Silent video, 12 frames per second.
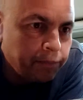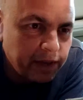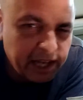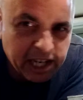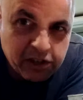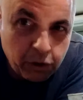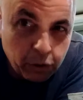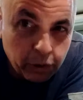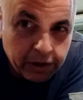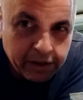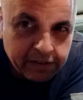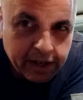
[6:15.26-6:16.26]
It's cooler
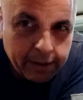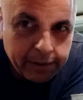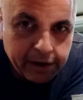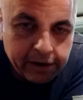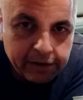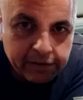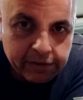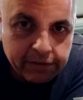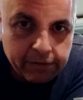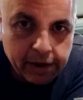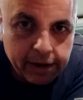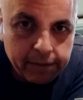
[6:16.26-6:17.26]
this time of year because
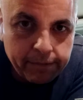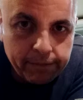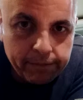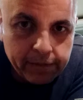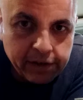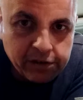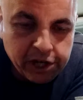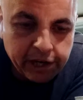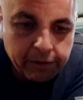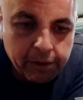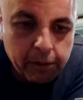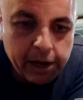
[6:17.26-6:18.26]
it's
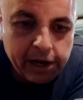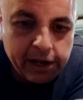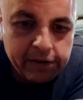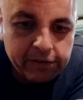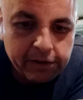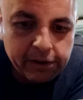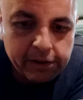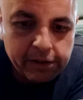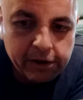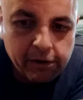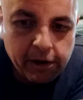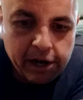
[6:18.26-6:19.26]
January right now, so
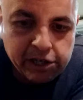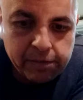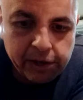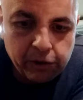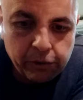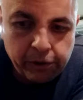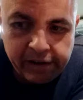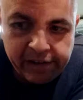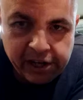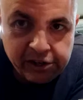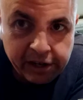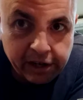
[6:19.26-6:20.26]
the garage has been cooler. I've
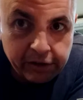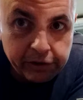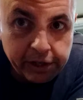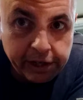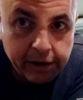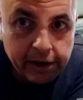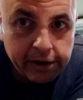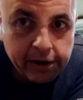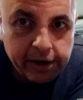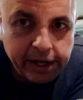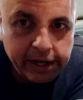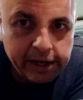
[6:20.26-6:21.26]
actually got a little heater out here
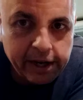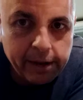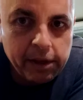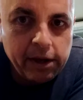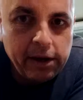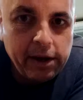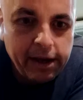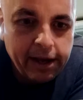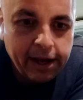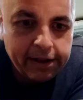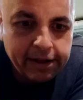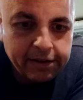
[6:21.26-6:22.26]
heating it up,
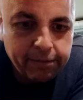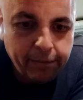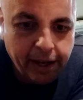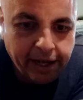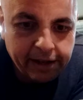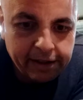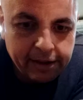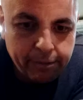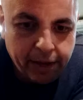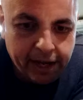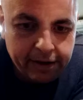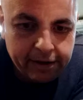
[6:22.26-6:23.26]
and that's making the
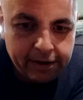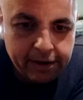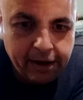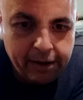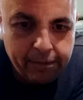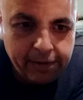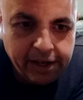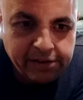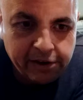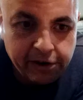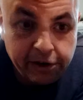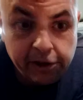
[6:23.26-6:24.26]
paint
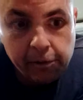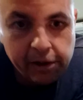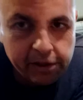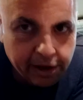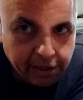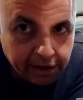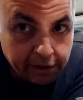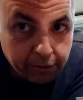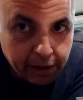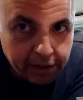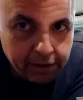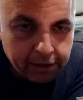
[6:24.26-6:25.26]
easier to deal with. And I think that's
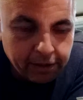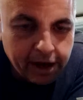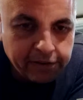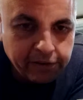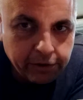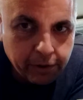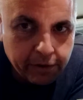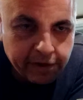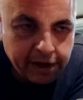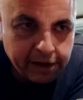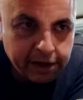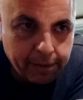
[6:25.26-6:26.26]
why the last two doors I
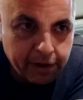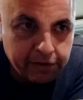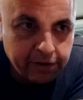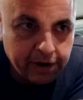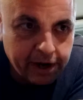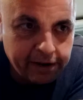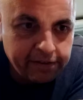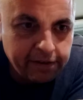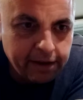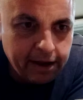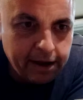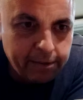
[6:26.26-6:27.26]
did came out so nice,
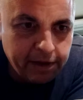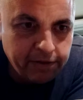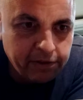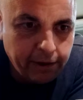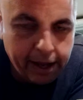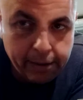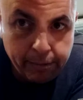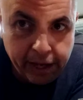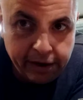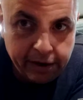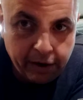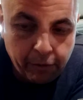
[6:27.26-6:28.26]
even though I hadn't
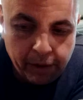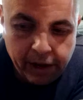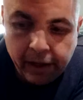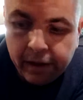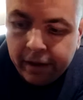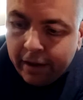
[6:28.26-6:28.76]
painted in a while.